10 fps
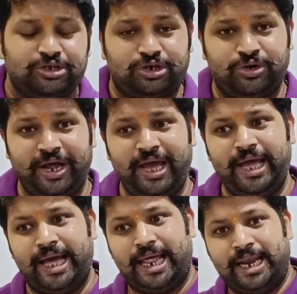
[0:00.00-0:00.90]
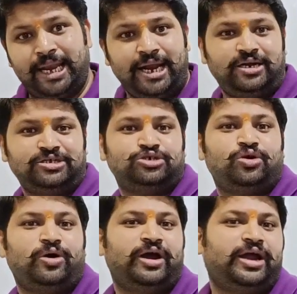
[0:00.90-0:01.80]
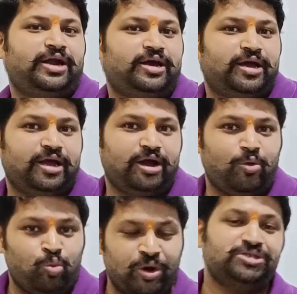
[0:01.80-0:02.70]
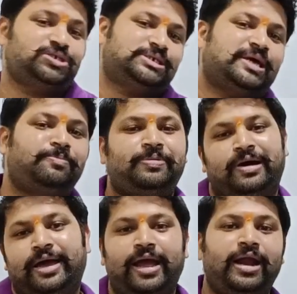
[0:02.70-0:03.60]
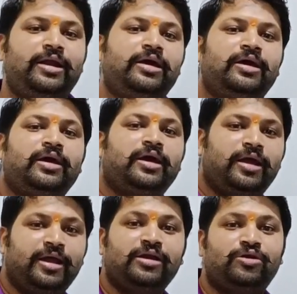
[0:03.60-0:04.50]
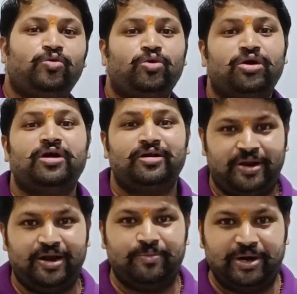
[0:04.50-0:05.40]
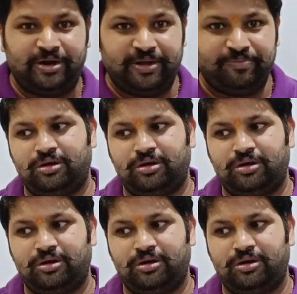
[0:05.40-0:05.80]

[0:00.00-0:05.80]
today, let us go ahead one step ahead into trigonometry.